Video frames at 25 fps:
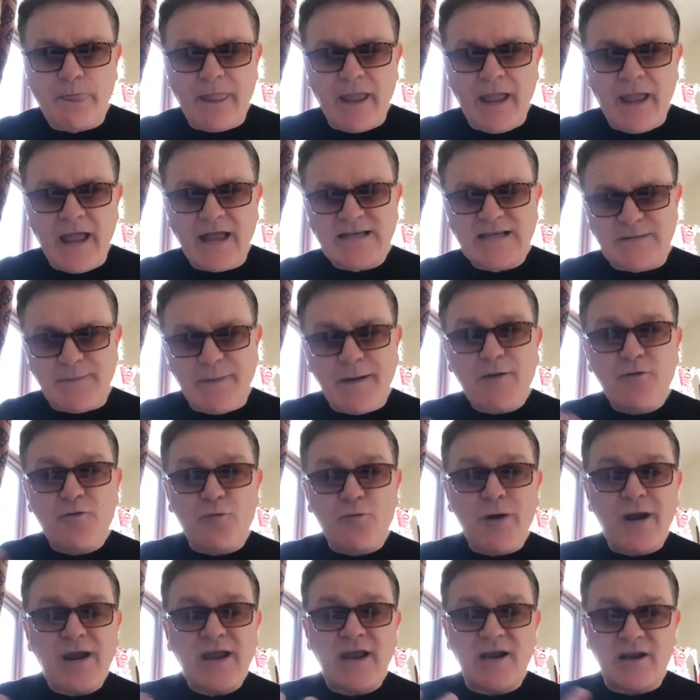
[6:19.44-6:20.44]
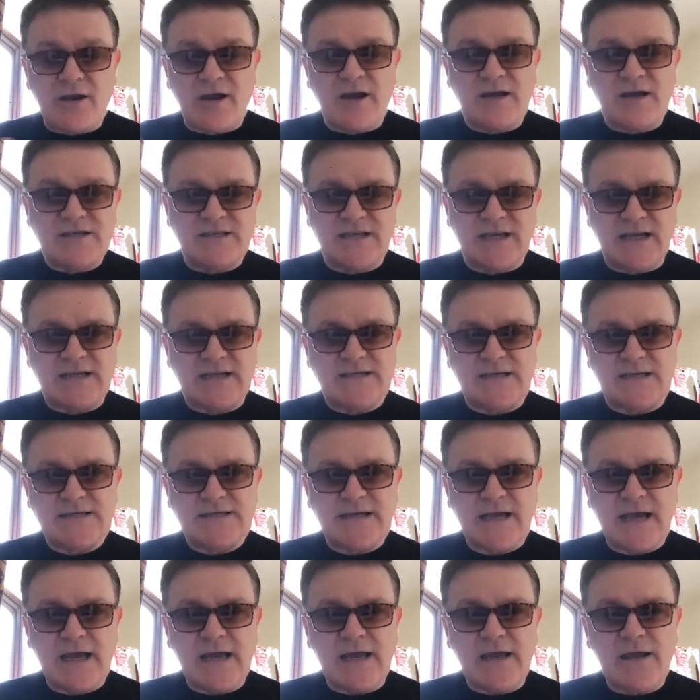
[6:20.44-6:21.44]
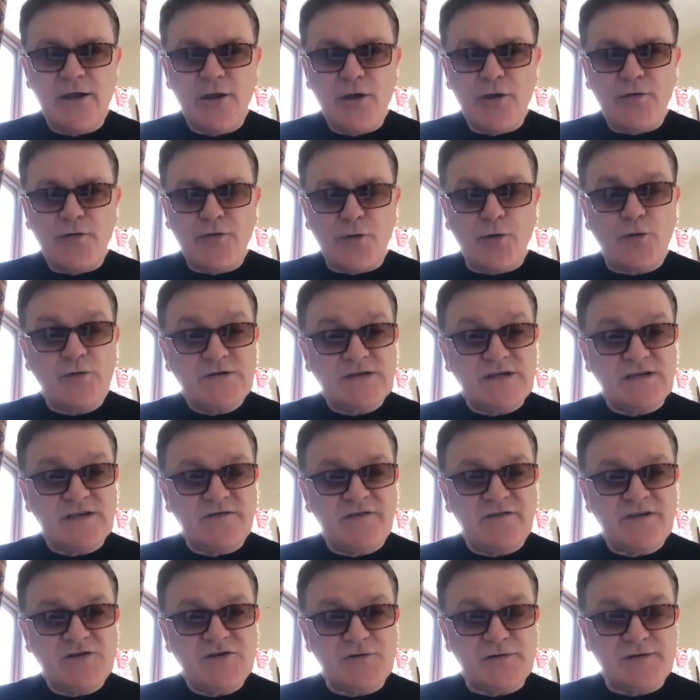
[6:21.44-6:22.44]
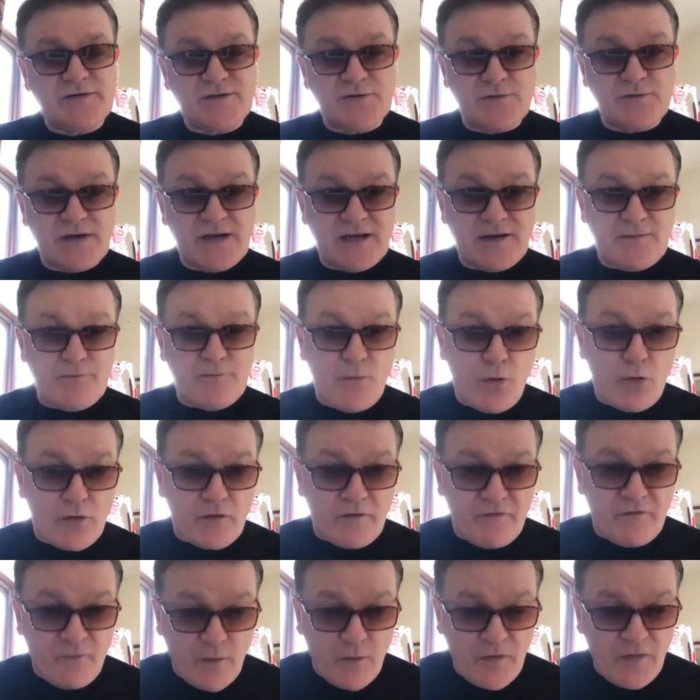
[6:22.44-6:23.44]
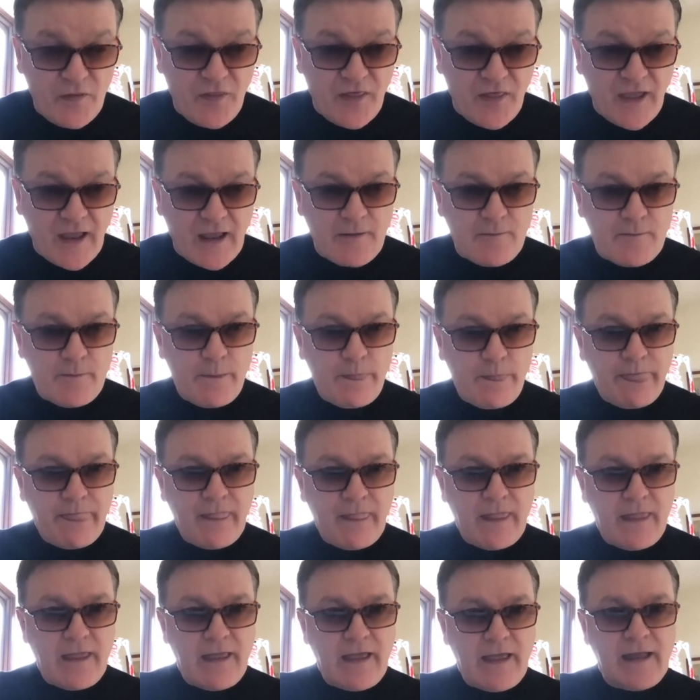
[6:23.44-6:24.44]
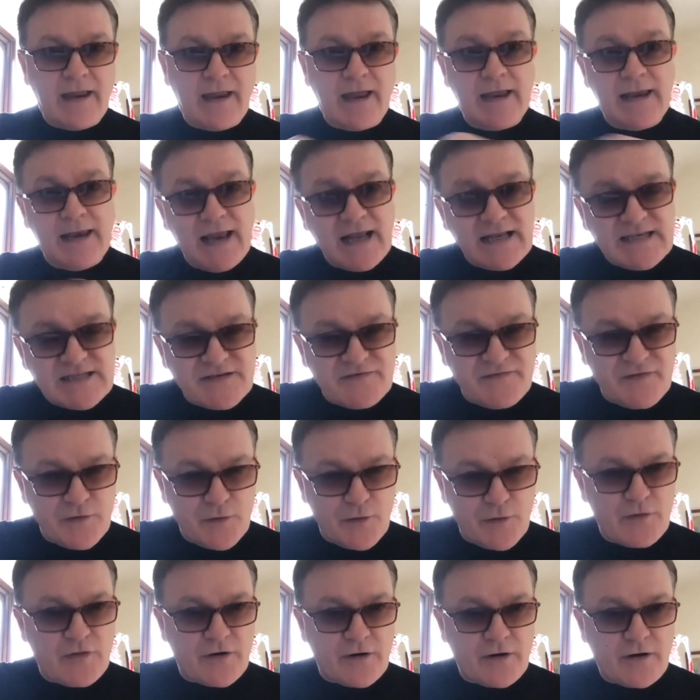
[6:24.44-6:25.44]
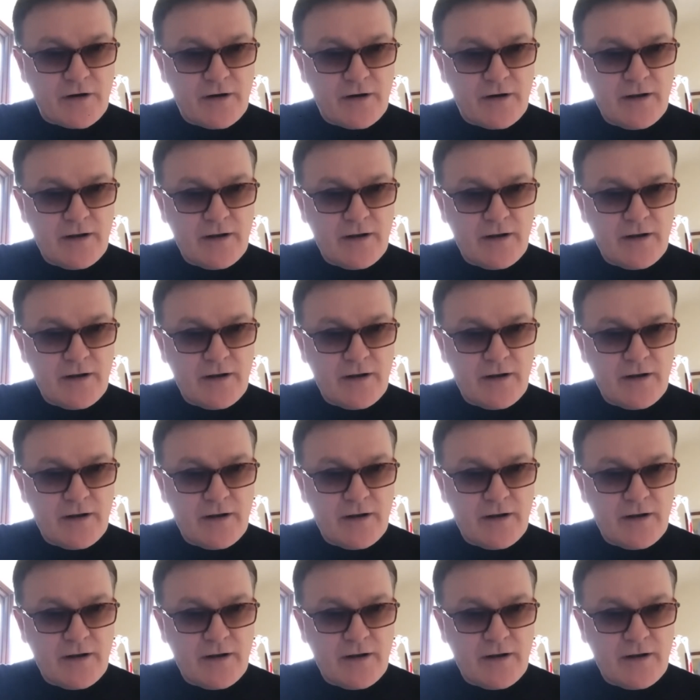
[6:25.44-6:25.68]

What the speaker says: it's about recognizing, as I say, those individuals who need more of one thing and less of another.